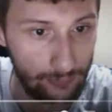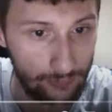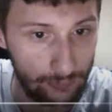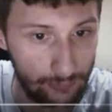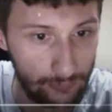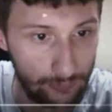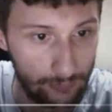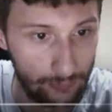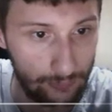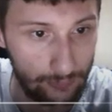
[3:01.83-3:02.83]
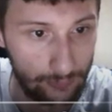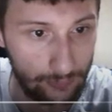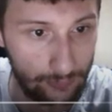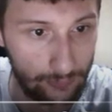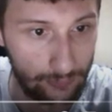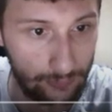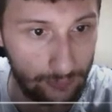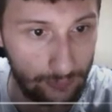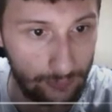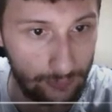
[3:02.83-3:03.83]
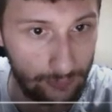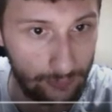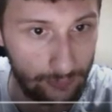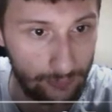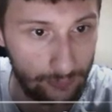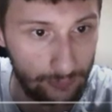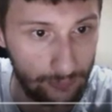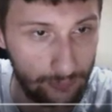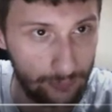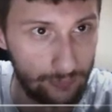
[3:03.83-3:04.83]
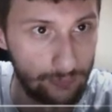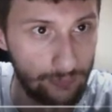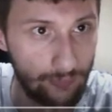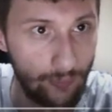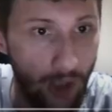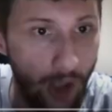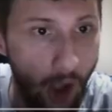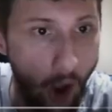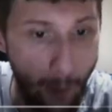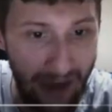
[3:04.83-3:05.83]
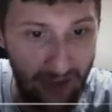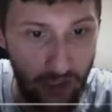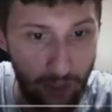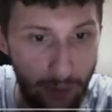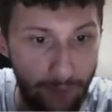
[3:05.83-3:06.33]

somebody, right? You can't flag it because I'm actually gonna put